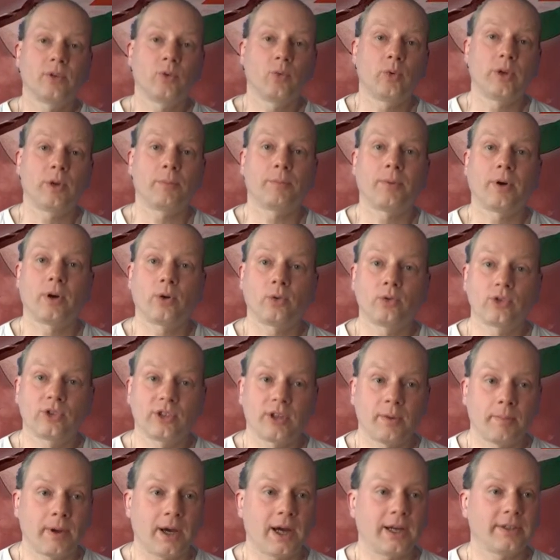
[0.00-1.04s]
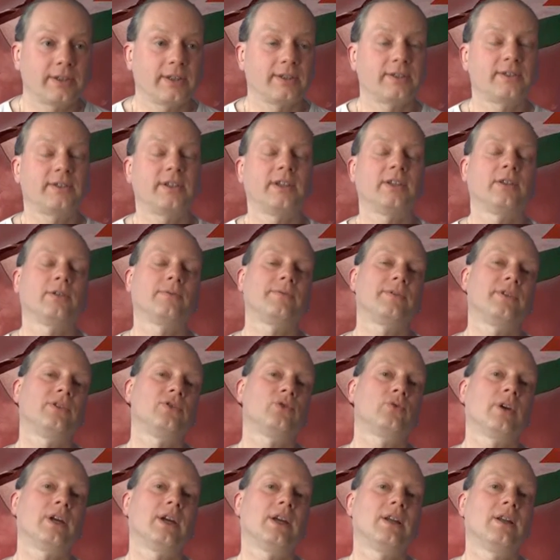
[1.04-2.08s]
we oppose the apartheid state of
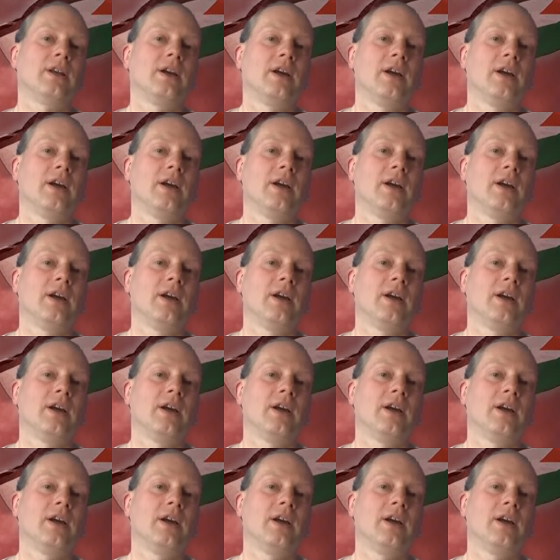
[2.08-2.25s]
Israel,